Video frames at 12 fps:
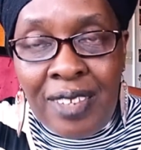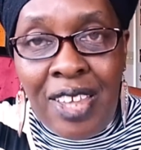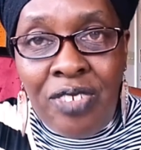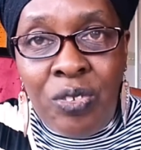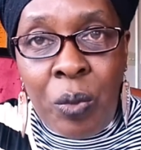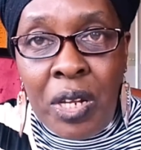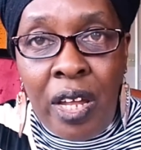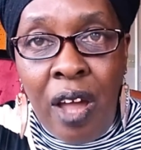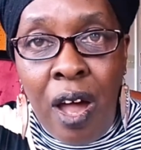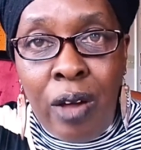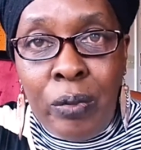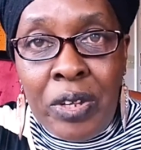that's the way they
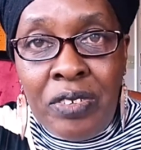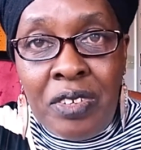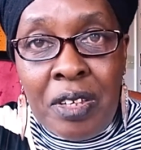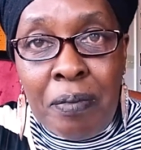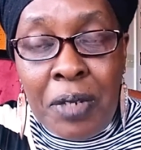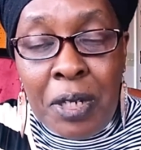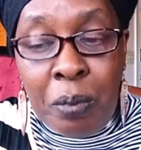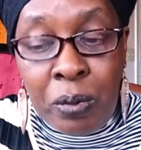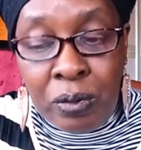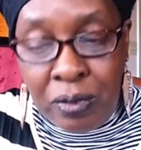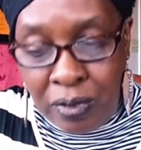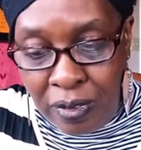always get
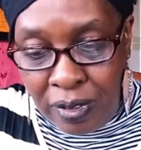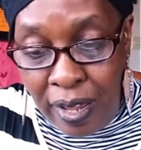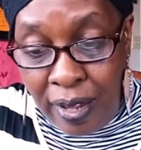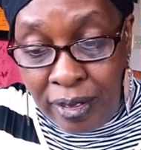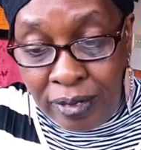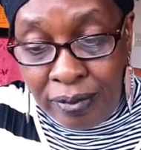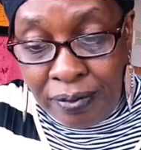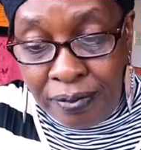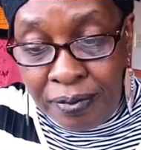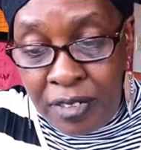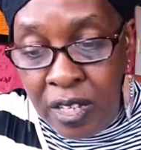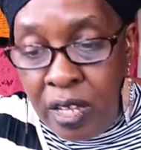people, okay?
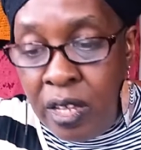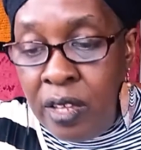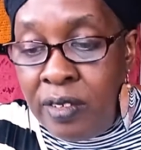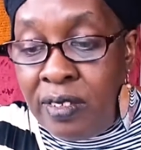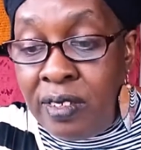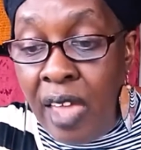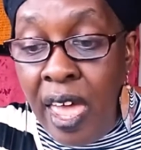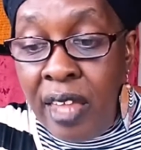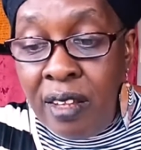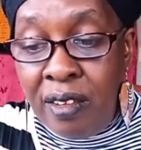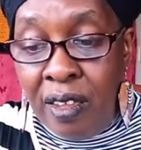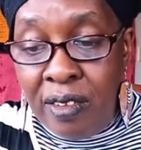
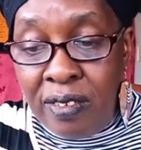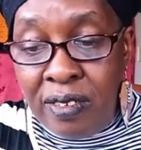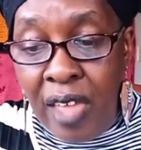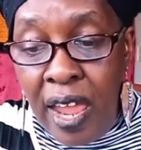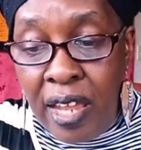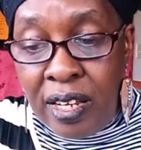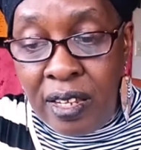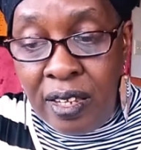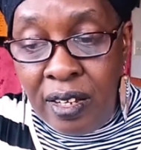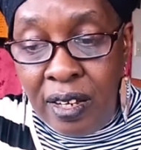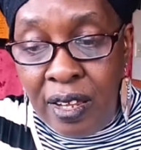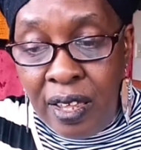Set
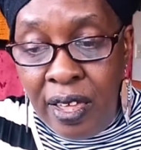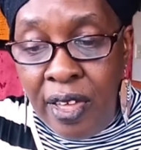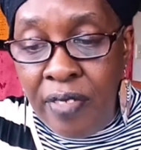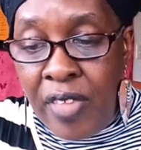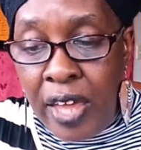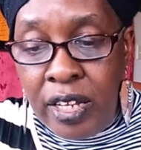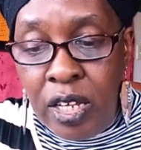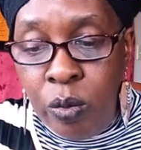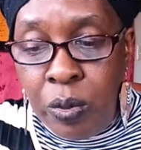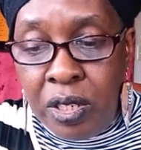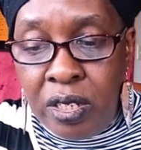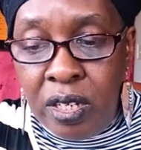stated that he
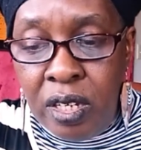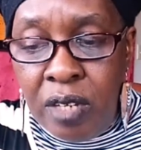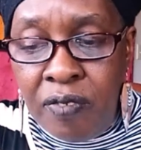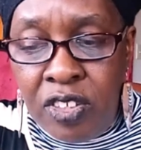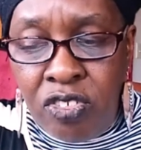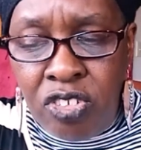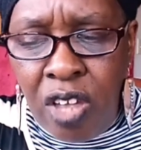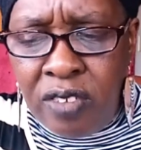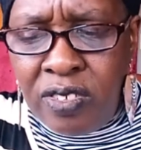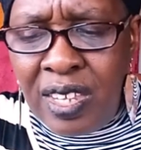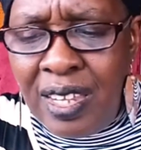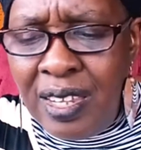would give the
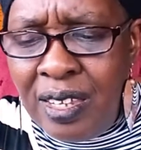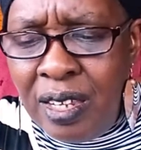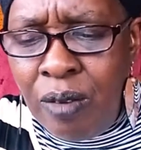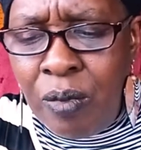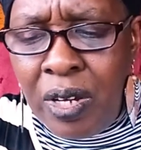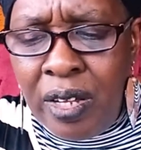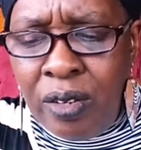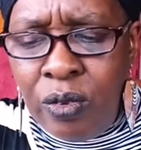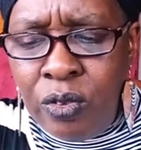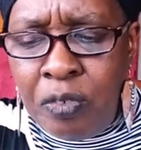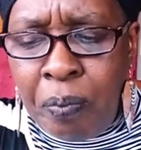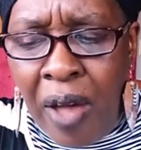chest to anyone
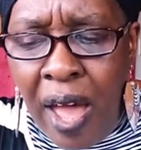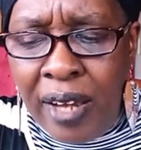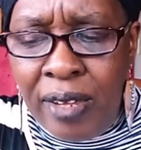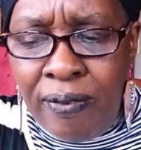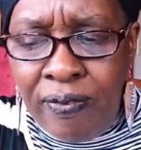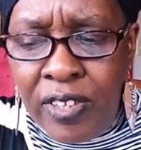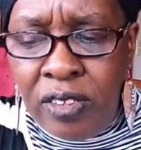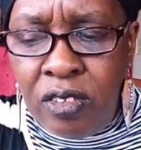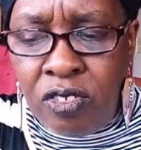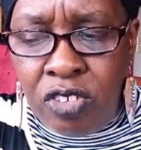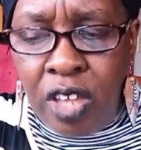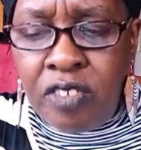whose body fit
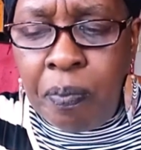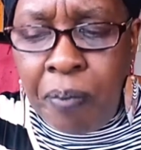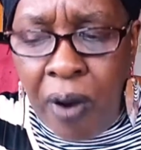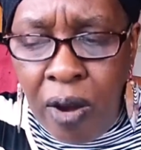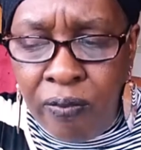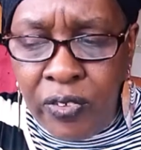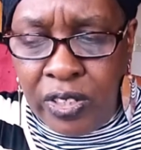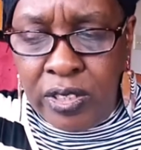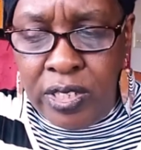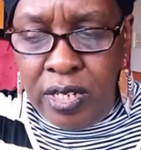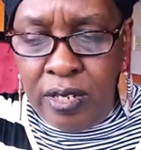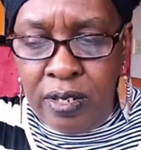the chest
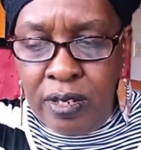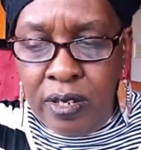perfectly.